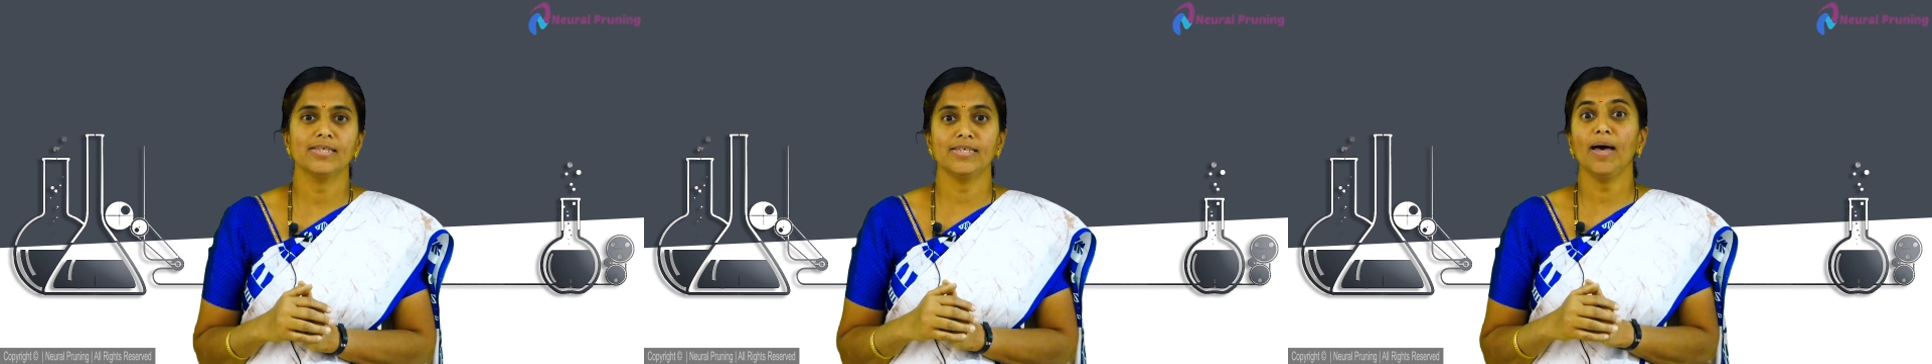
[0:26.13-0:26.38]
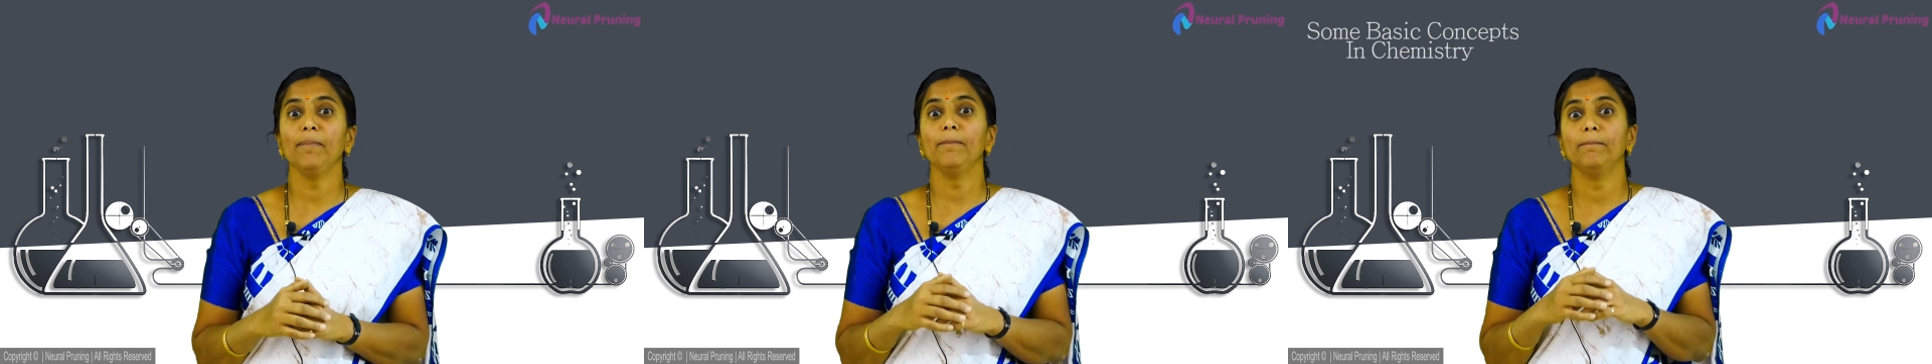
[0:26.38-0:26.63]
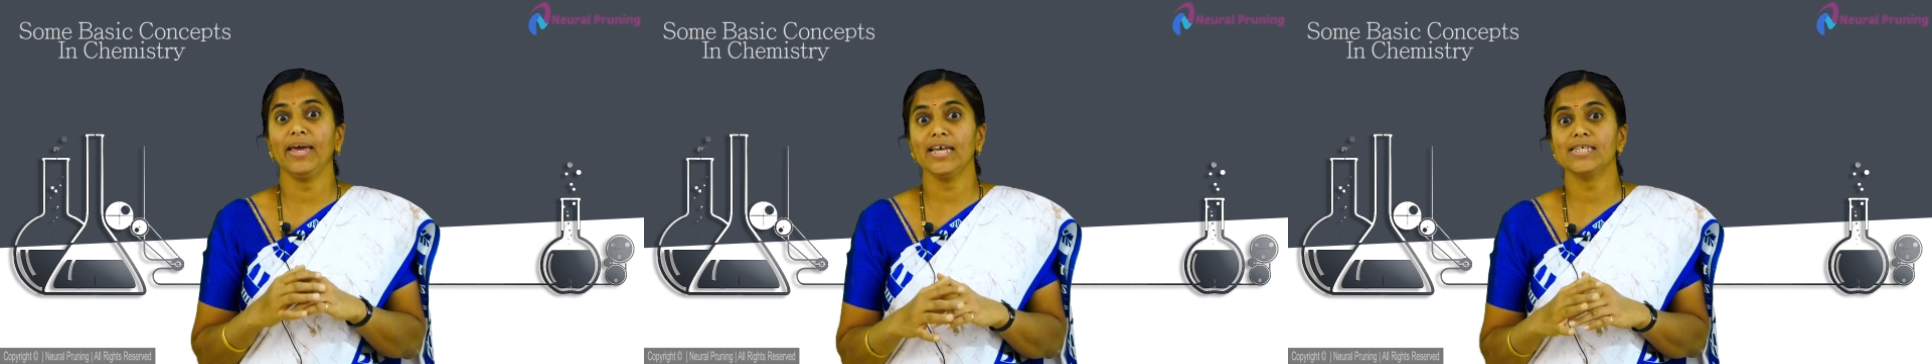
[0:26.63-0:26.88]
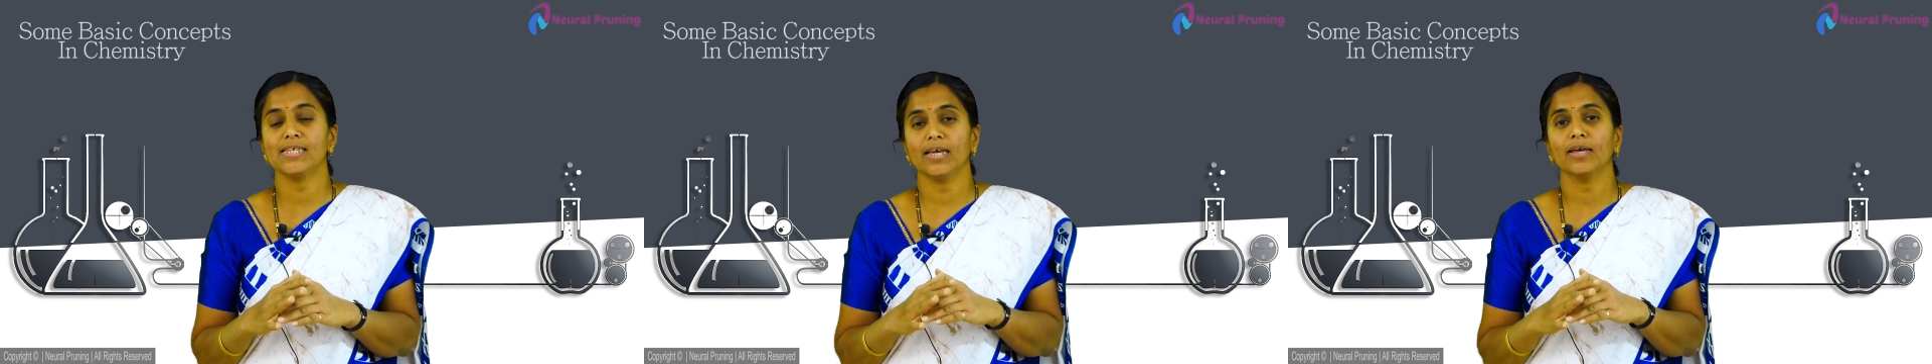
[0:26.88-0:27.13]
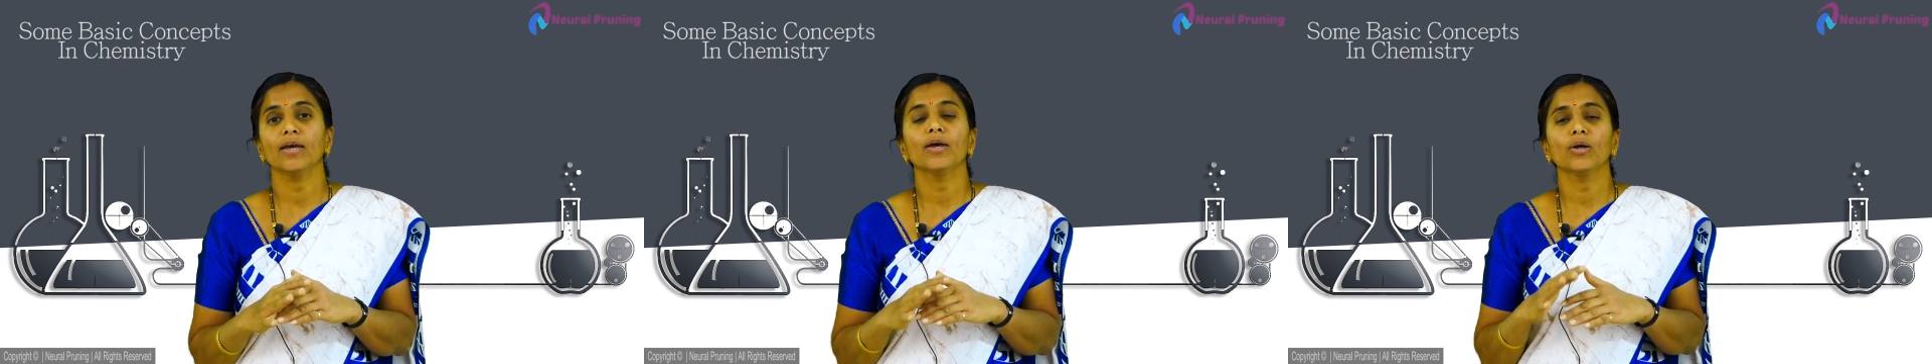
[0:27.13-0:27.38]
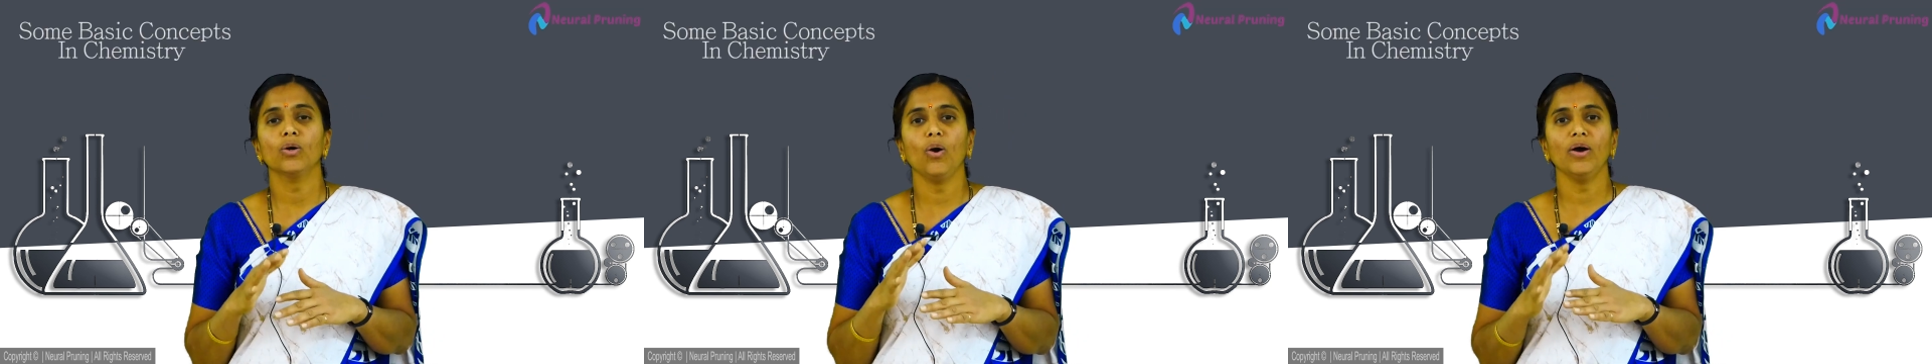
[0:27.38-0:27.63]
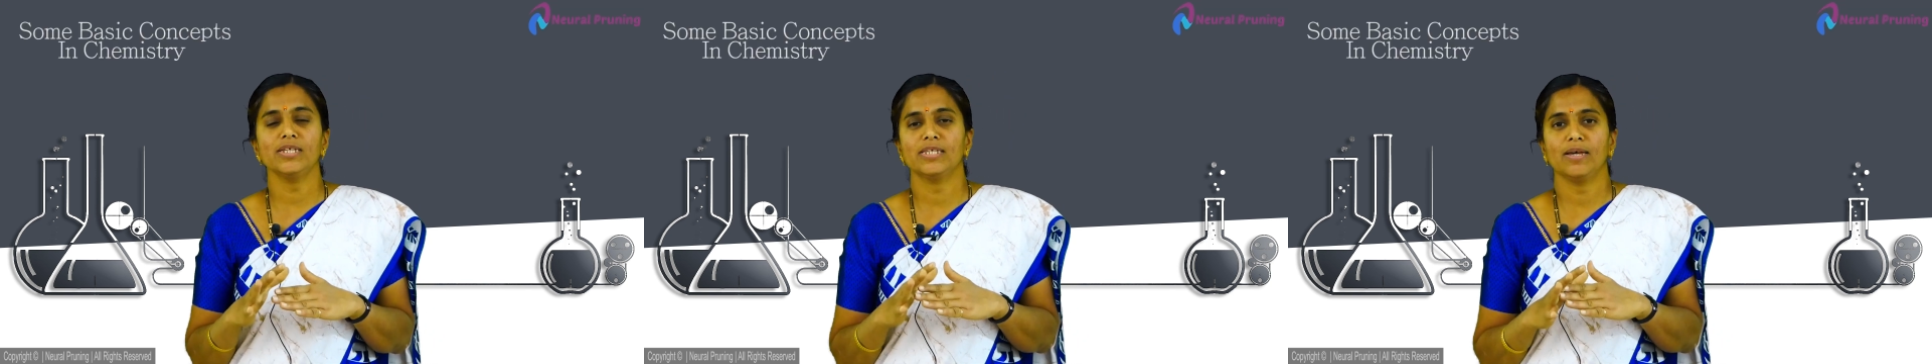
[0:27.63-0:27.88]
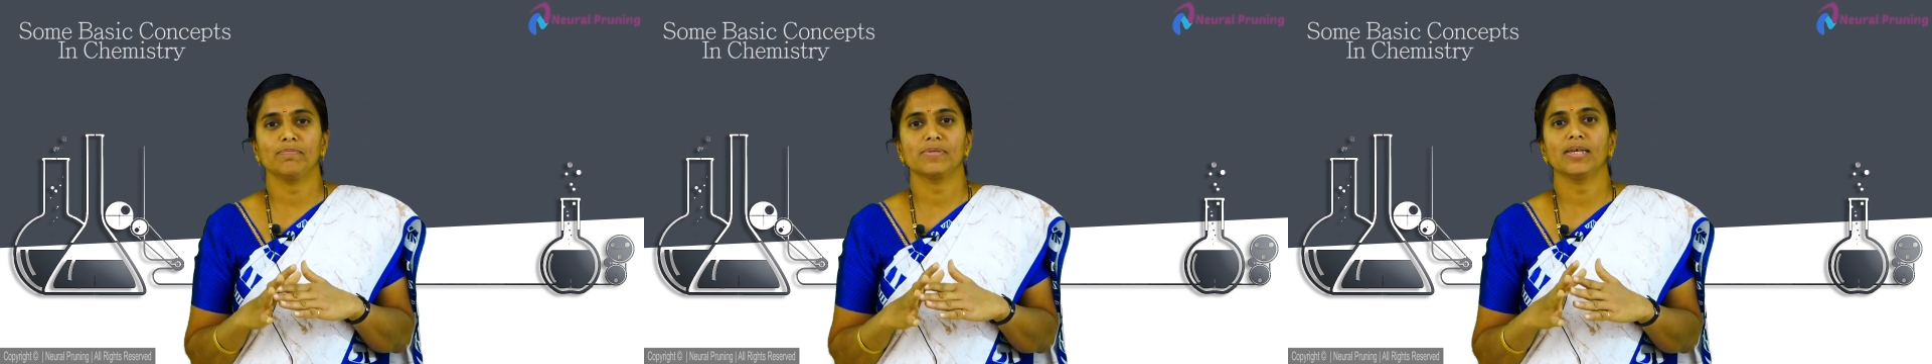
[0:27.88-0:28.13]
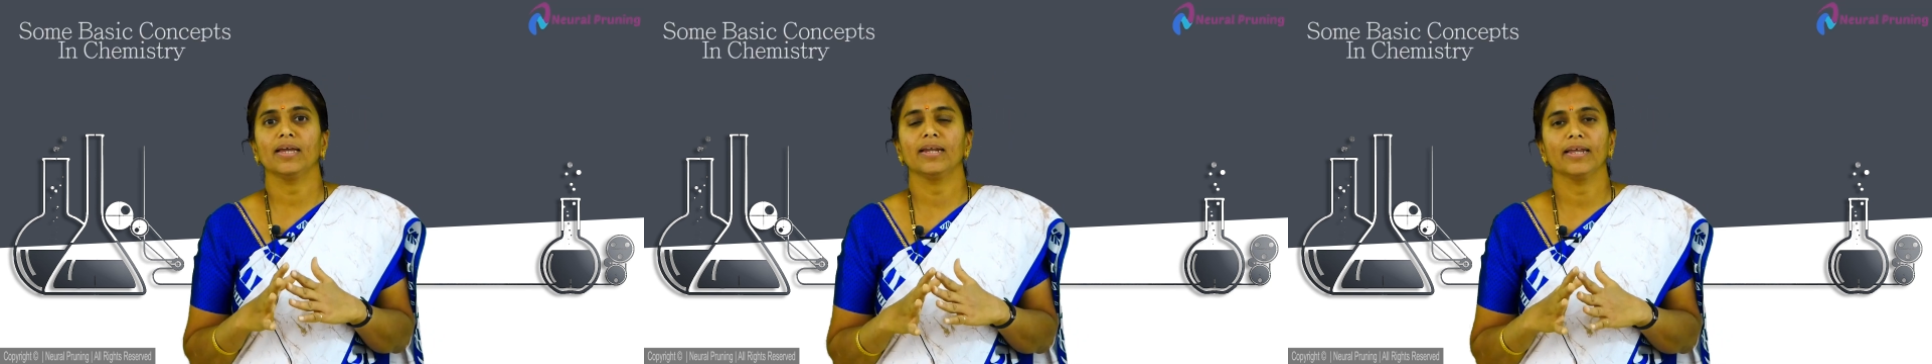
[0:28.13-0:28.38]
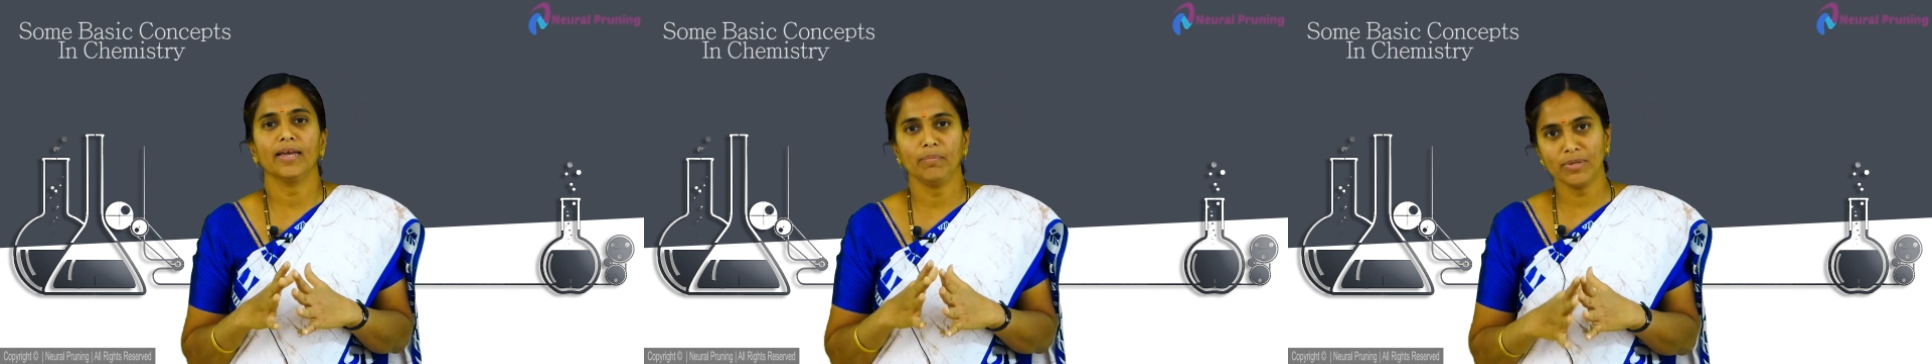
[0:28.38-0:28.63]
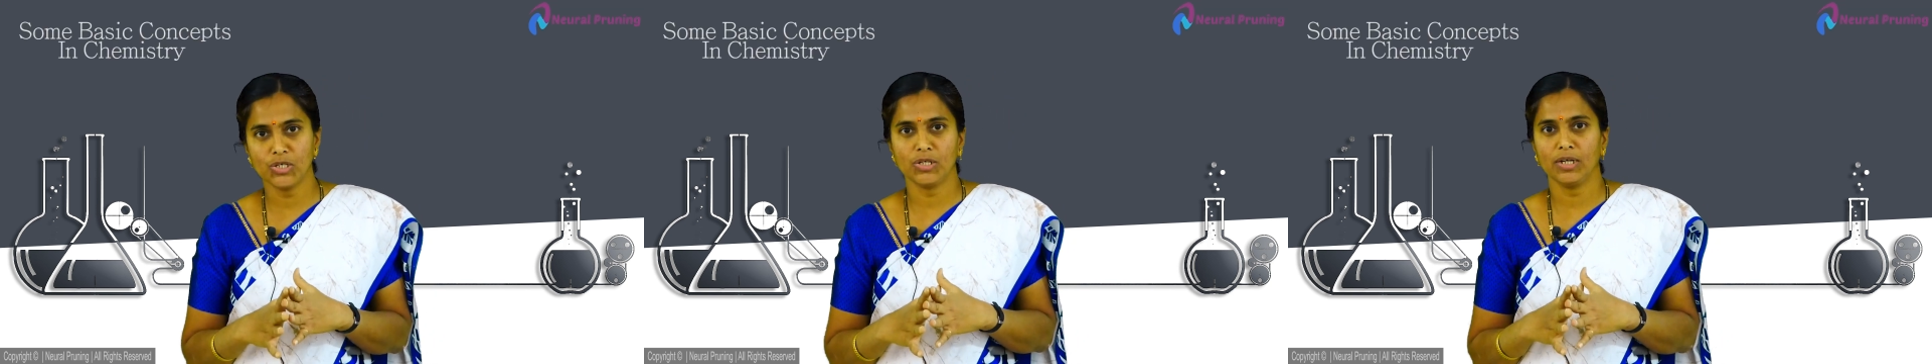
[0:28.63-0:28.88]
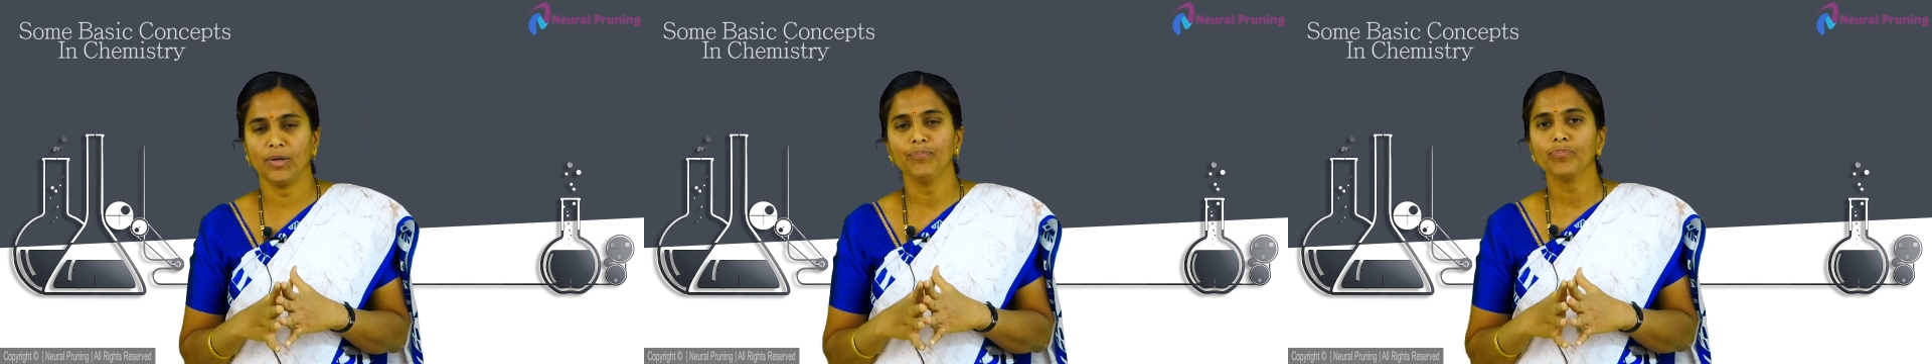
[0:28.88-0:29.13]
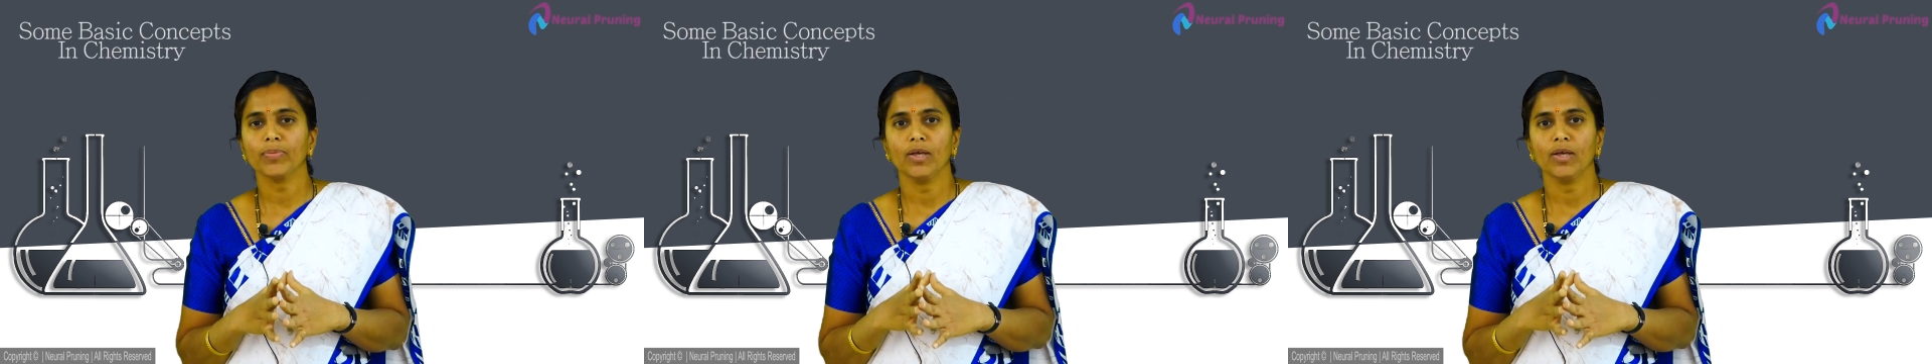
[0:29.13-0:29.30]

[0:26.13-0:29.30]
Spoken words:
Some Basic Concepts in Chemistry,